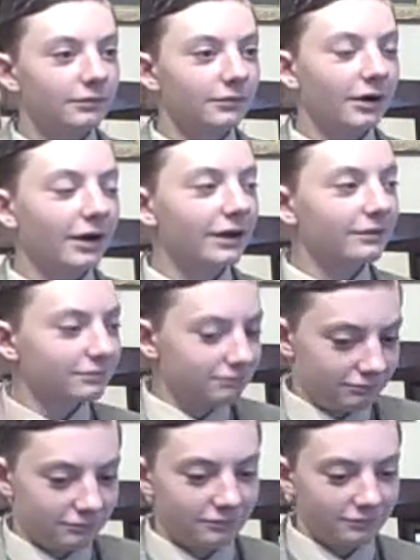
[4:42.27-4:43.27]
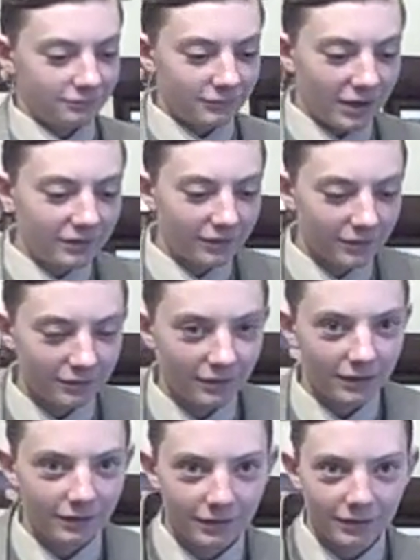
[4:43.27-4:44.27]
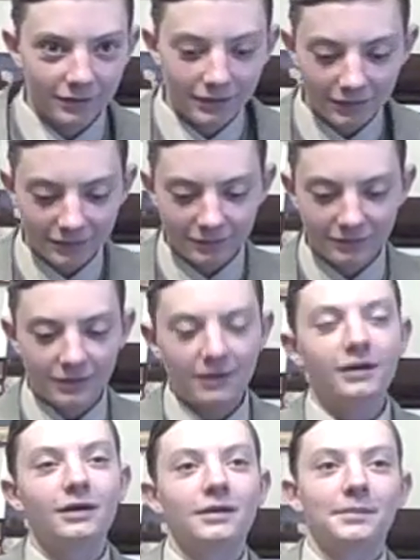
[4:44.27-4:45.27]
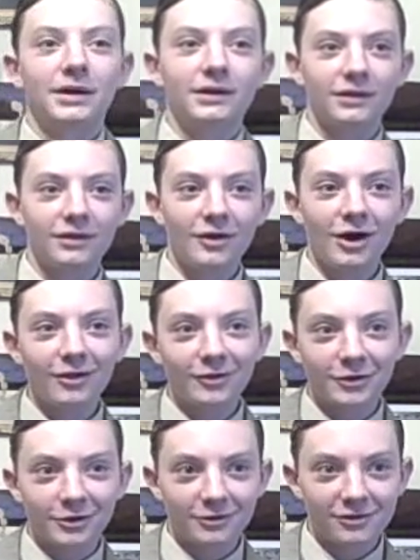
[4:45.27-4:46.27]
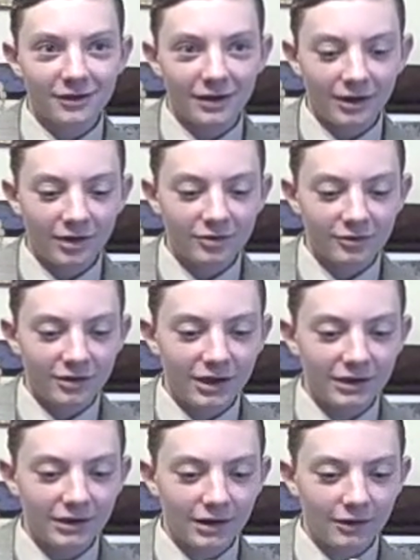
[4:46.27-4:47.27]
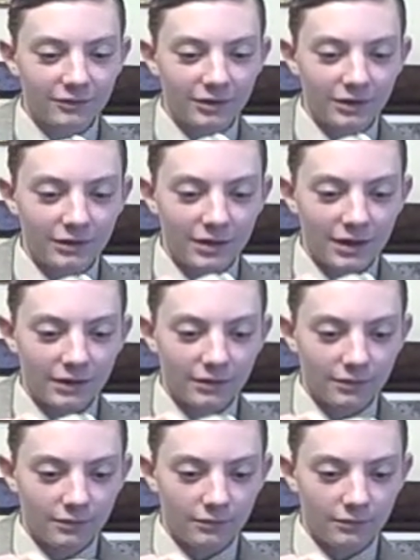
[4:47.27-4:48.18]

Alright. I didn't. But the color here is entertaining, I'll tell you that.